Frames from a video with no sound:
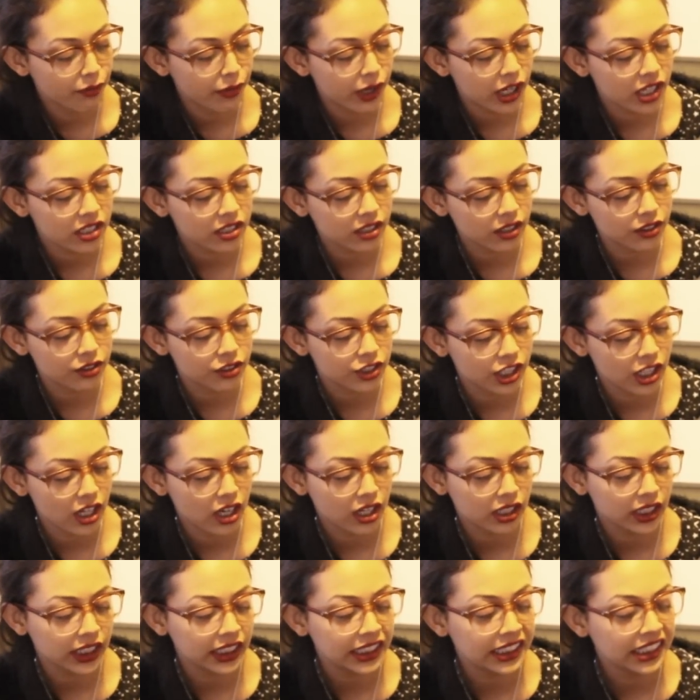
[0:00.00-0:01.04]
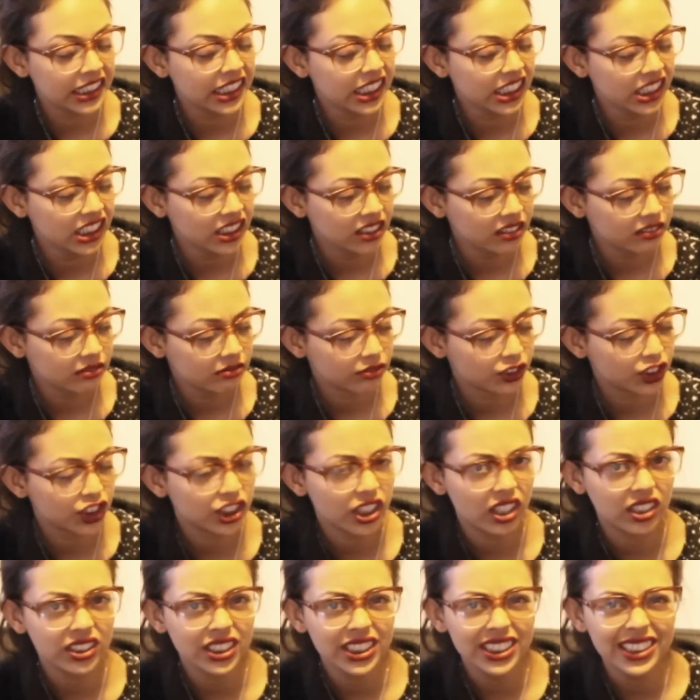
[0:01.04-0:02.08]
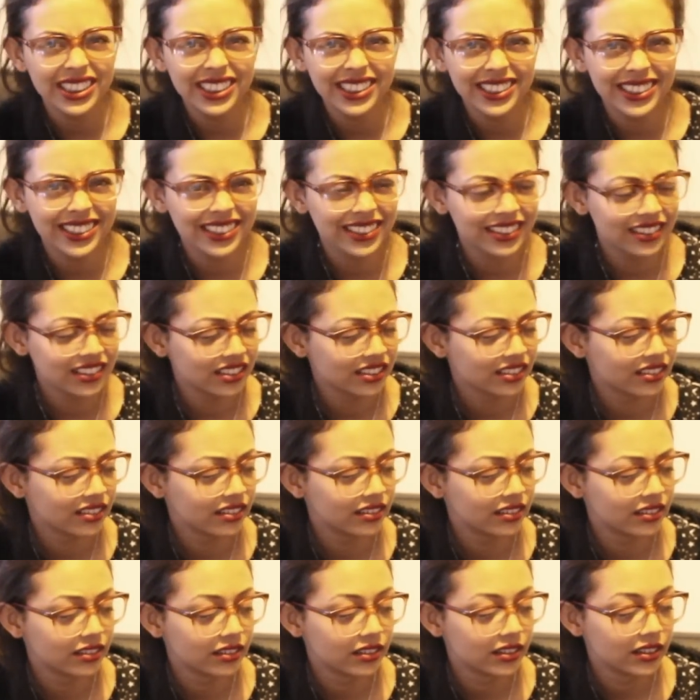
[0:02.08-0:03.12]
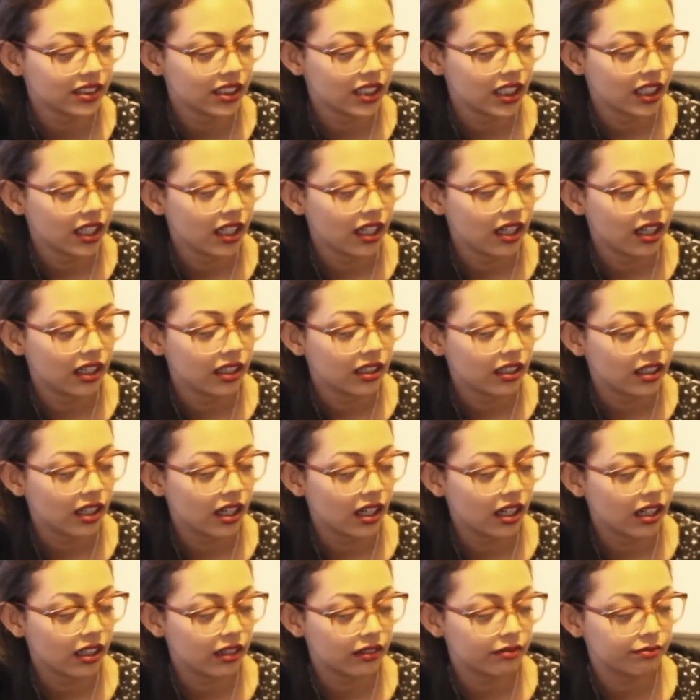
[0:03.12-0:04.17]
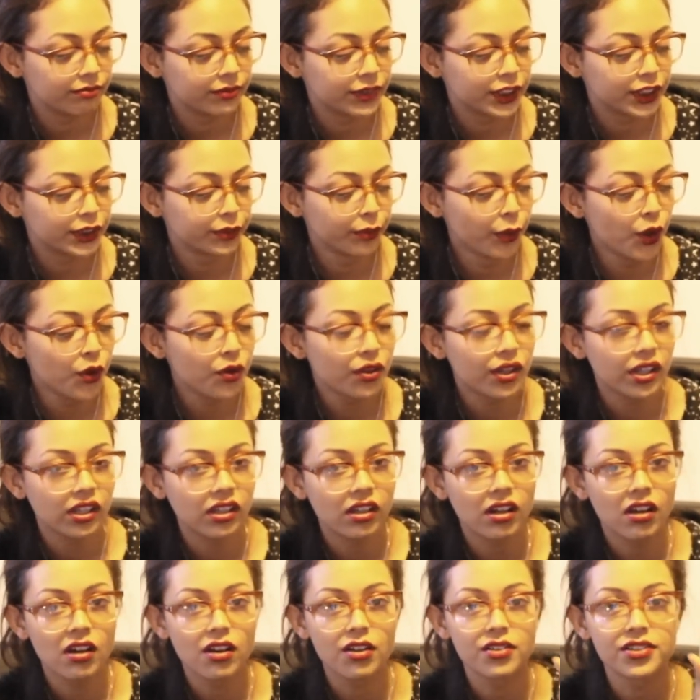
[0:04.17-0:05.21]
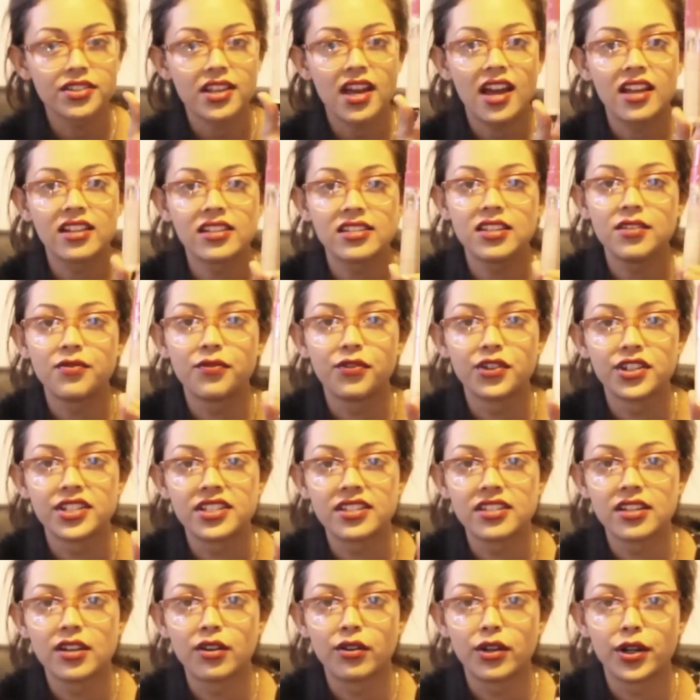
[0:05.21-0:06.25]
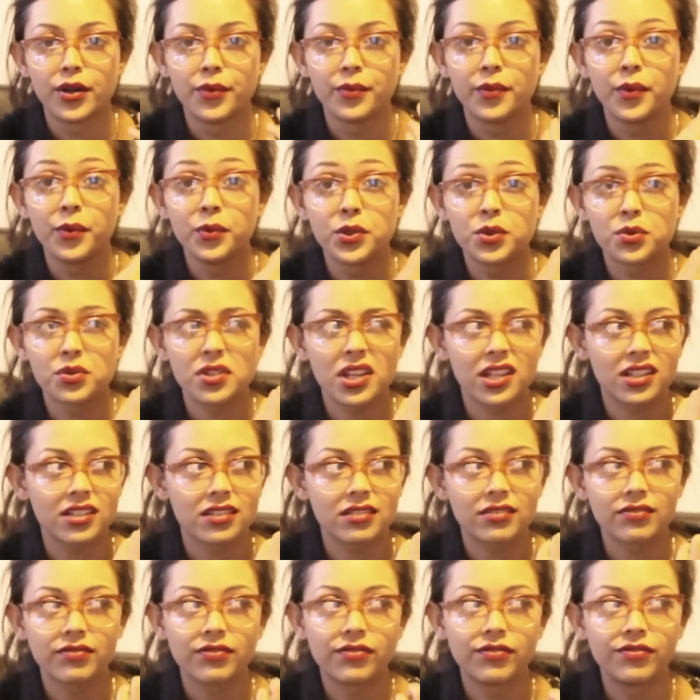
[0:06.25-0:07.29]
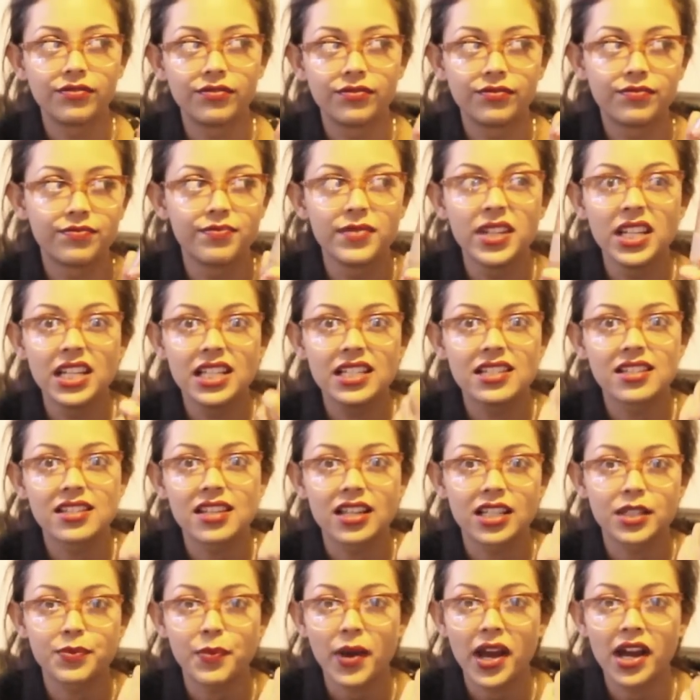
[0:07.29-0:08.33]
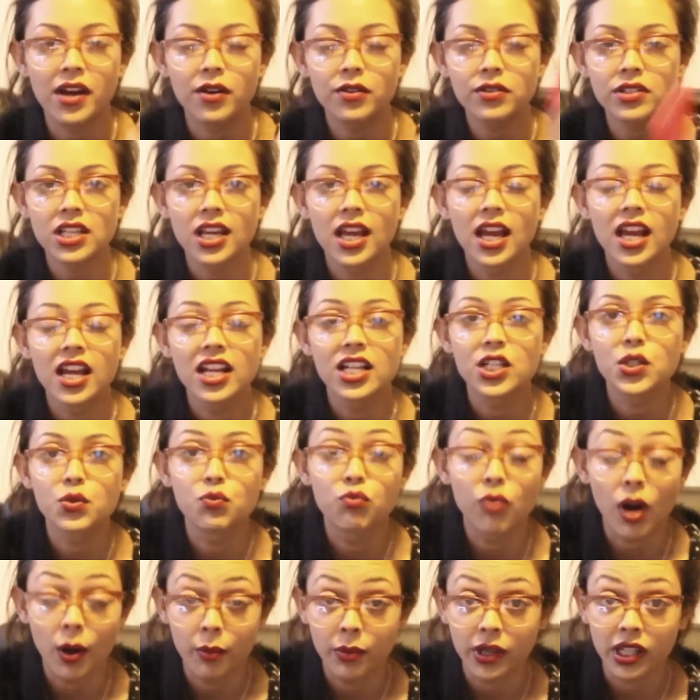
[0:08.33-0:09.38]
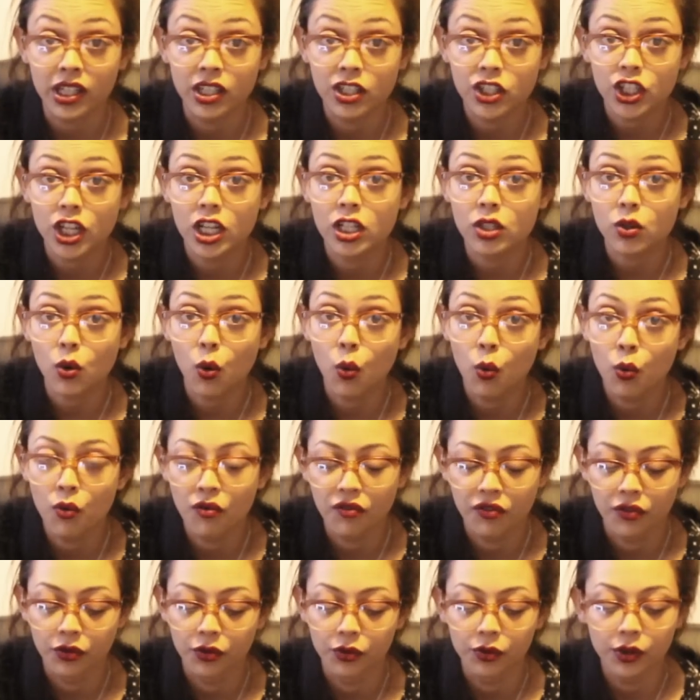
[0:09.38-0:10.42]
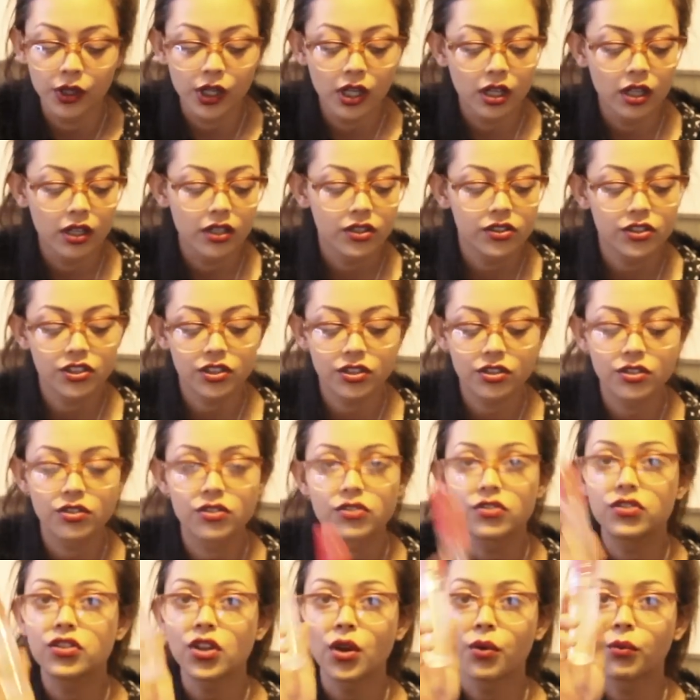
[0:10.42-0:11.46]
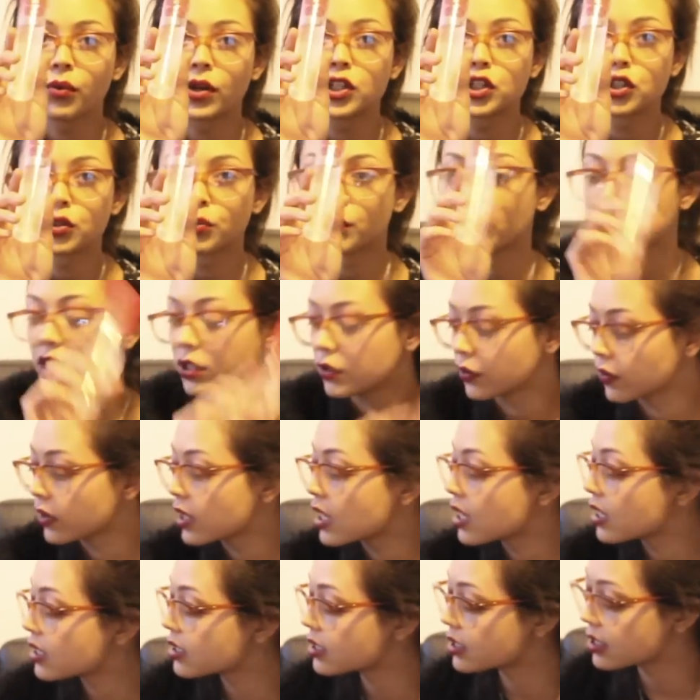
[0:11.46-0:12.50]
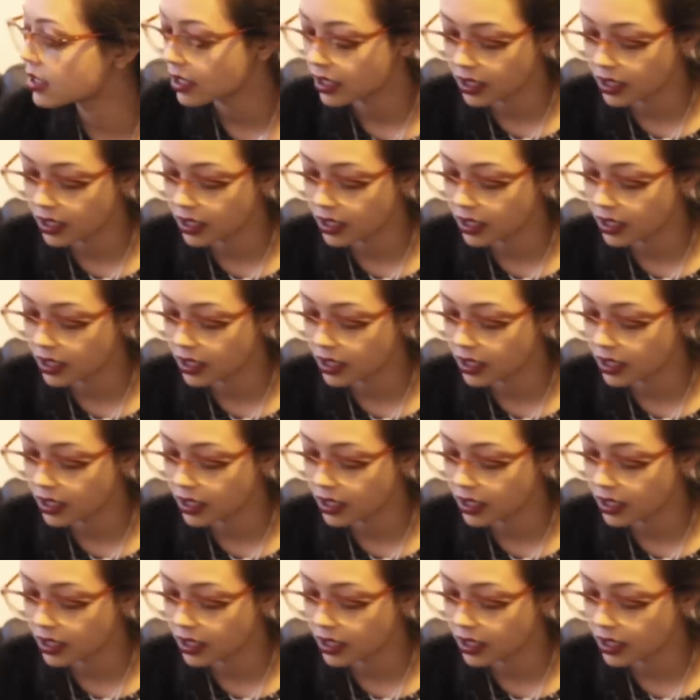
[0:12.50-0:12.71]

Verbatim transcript: Umberto Giannini, Giannini? Uh, Smoothing Curls Anti-Frizz Serum, which was like nearly £6. It's rubbish, it's awful. Just don't waste your money on this.